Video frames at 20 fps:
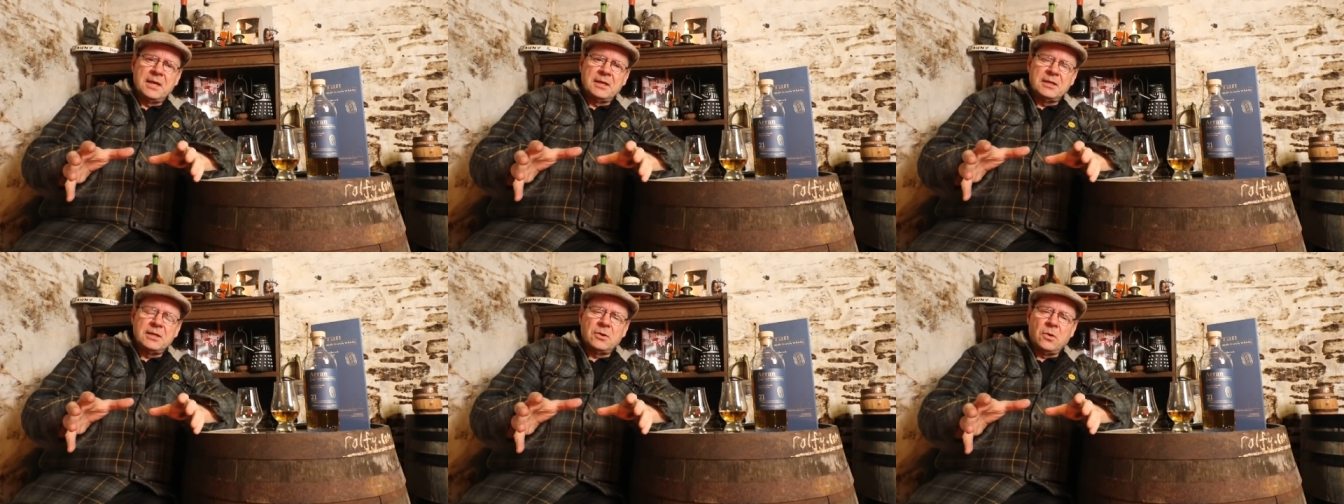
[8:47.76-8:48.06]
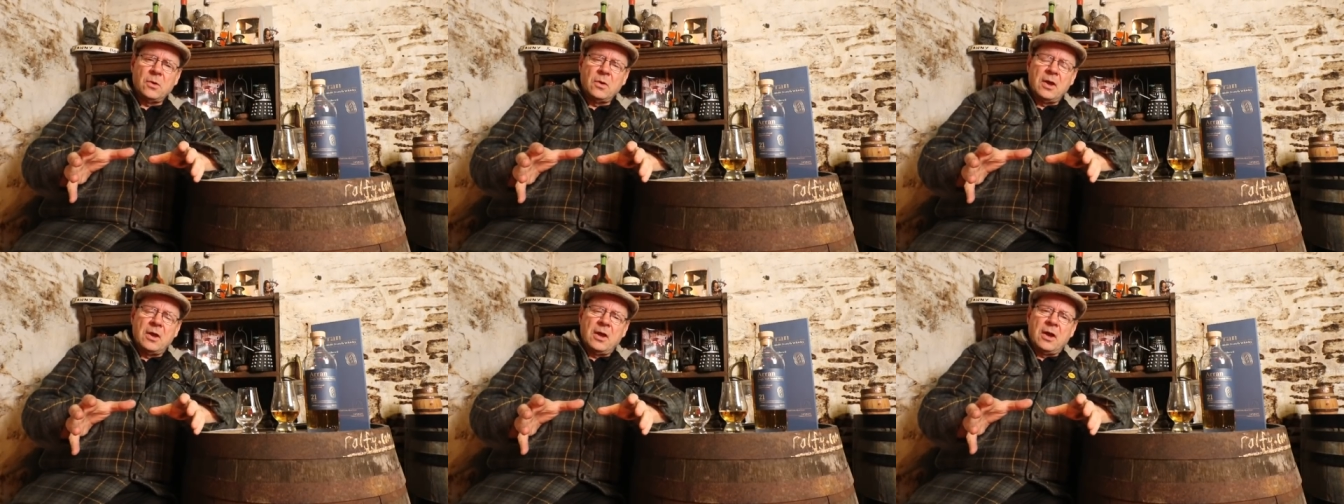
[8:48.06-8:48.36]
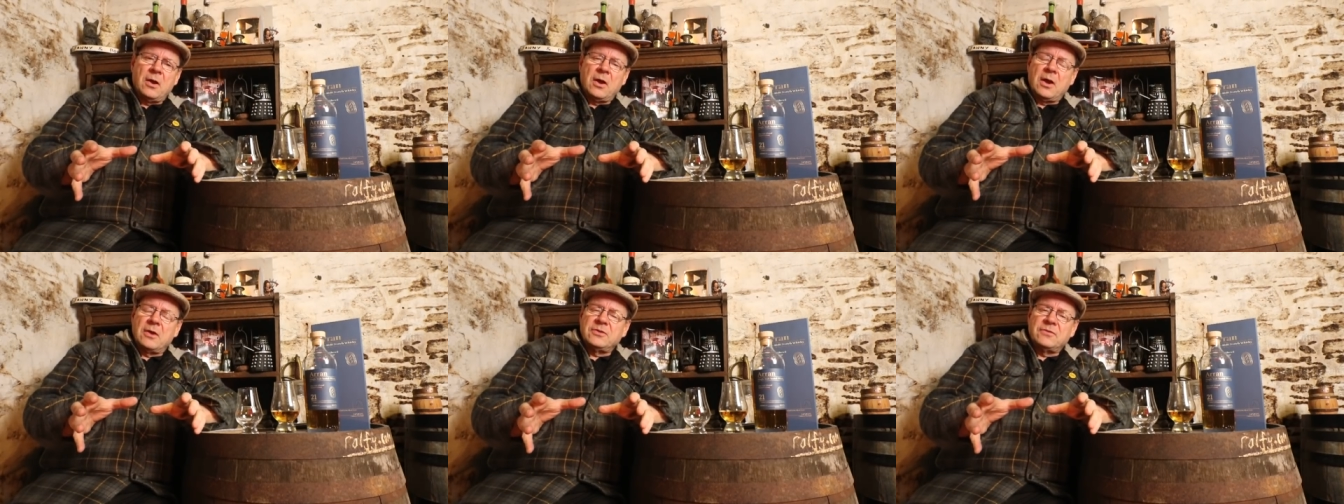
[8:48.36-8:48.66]
You know,
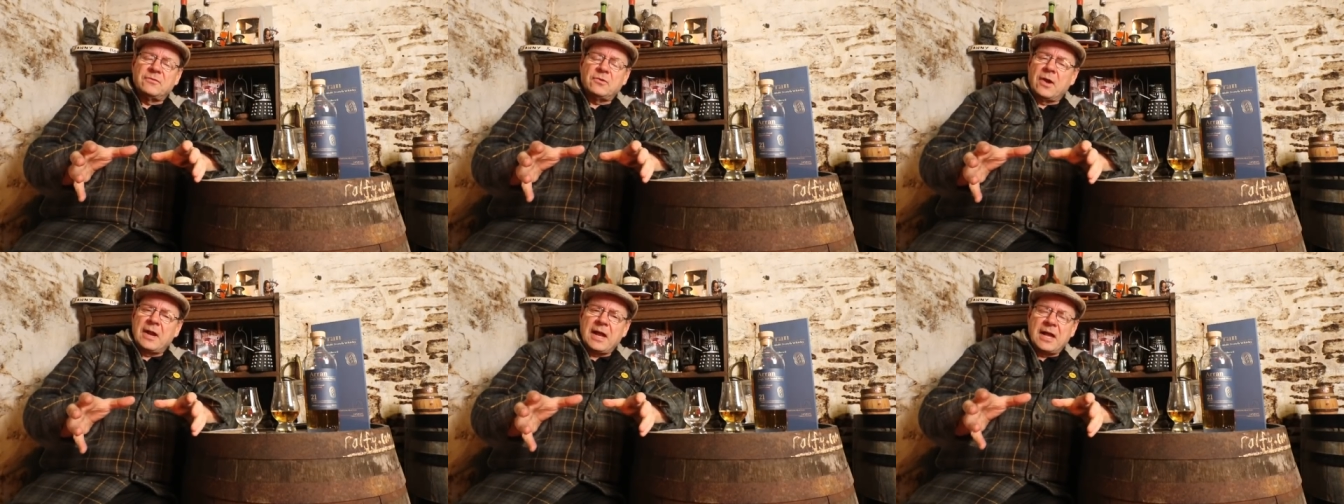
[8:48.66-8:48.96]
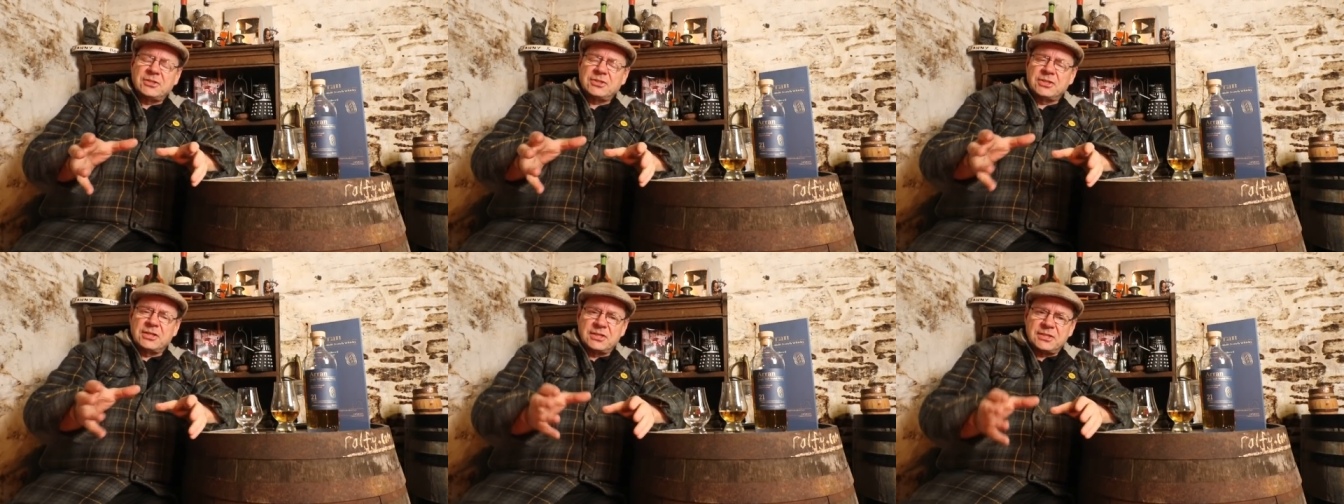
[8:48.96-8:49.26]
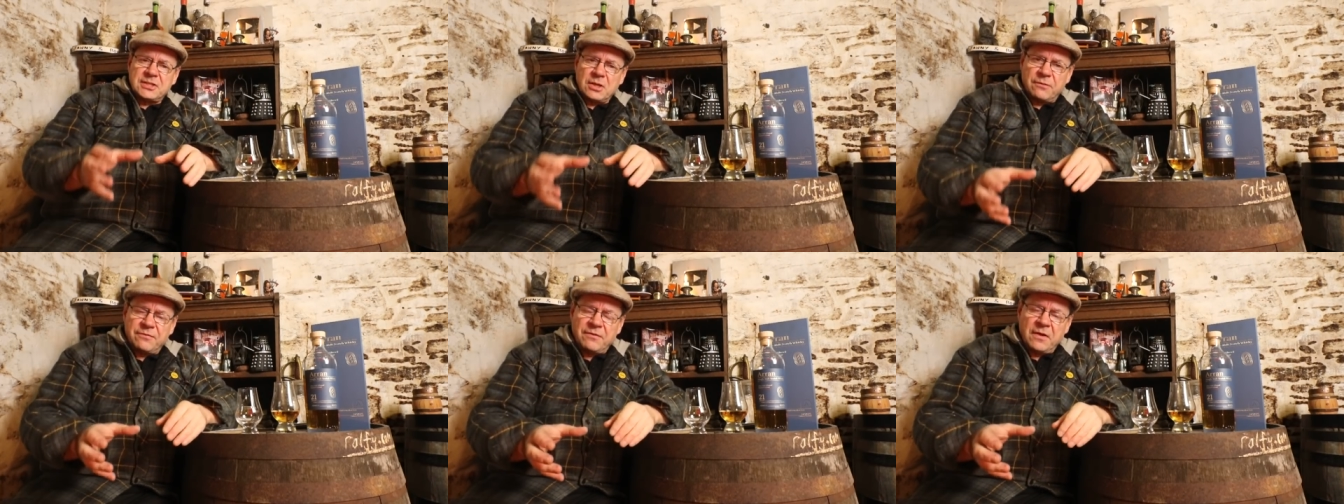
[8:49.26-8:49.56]
you've got to ask
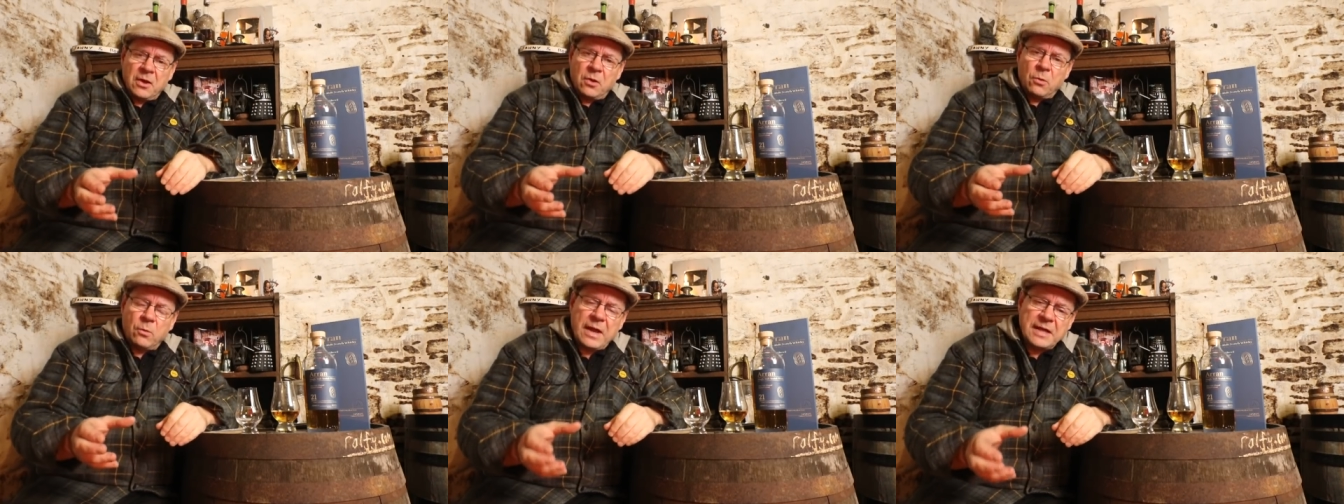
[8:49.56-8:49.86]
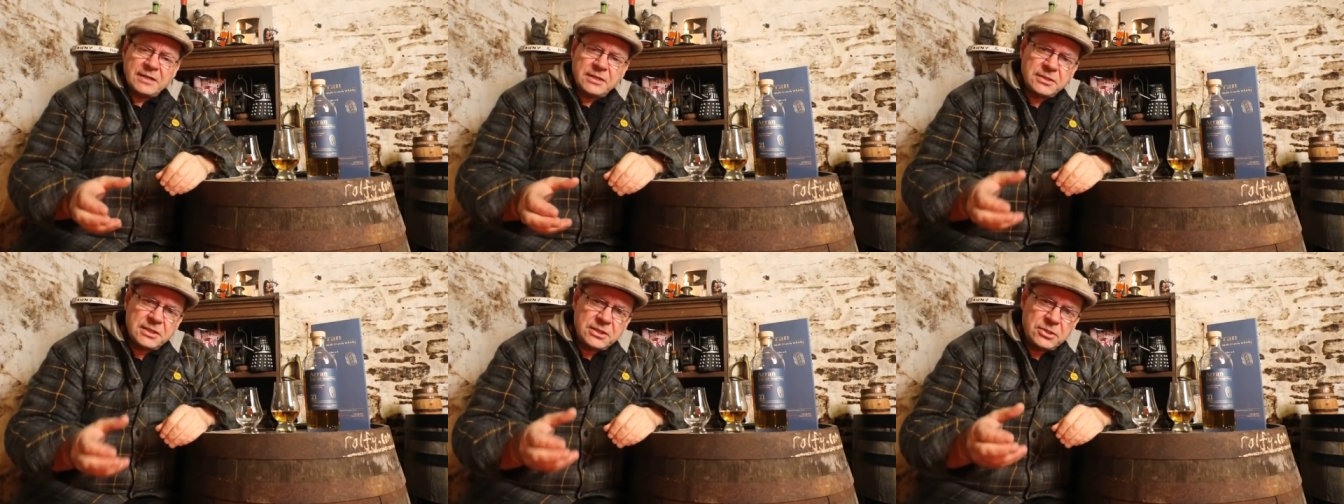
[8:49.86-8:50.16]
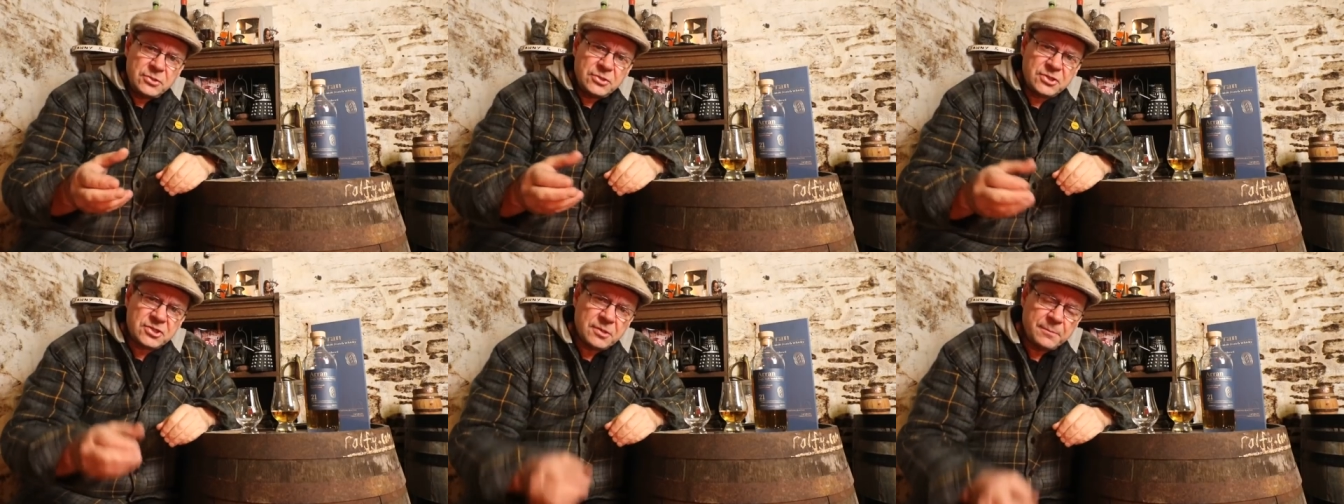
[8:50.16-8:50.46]
yourself, why did they
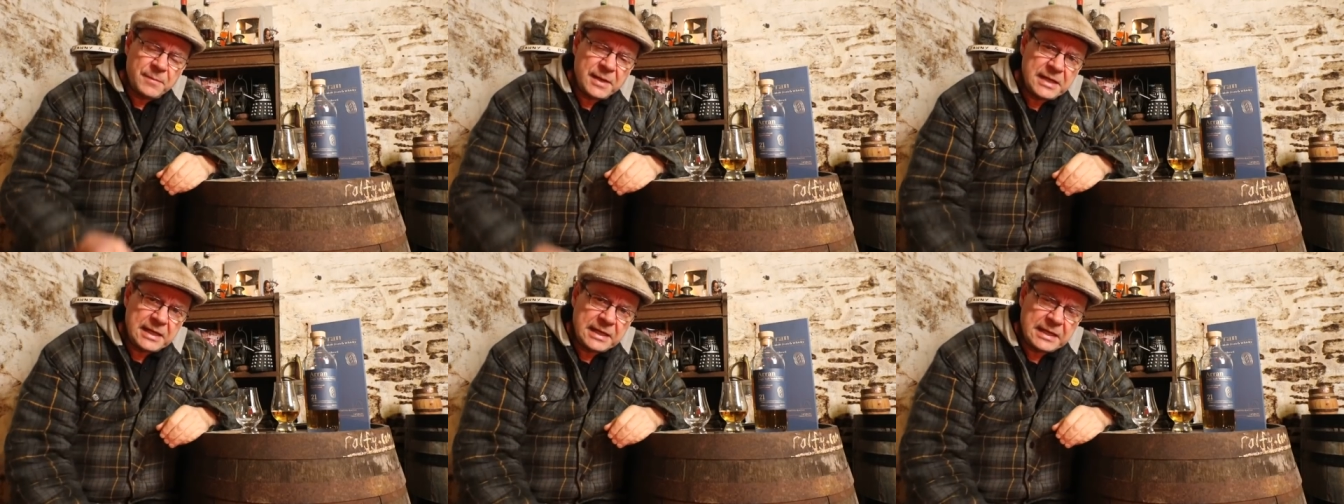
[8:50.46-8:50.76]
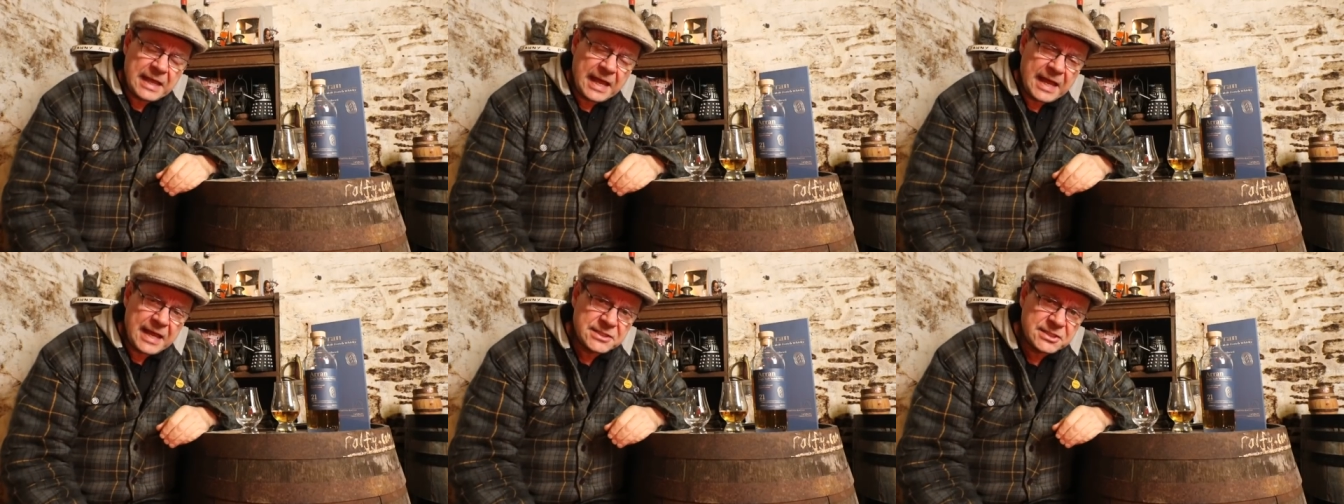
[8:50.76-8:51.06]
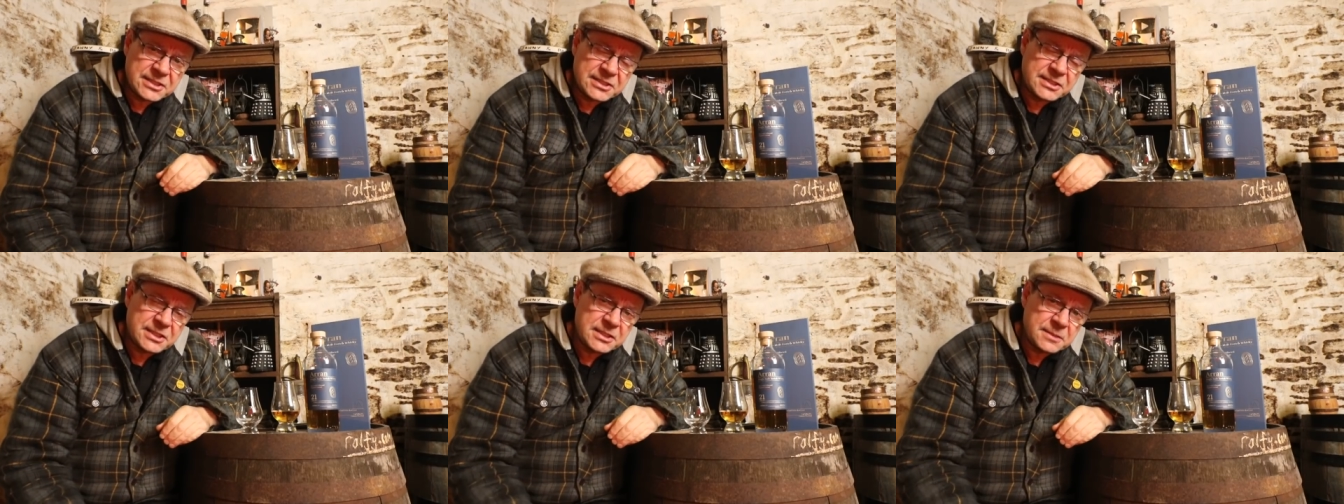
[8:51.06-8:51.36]
use so many casks?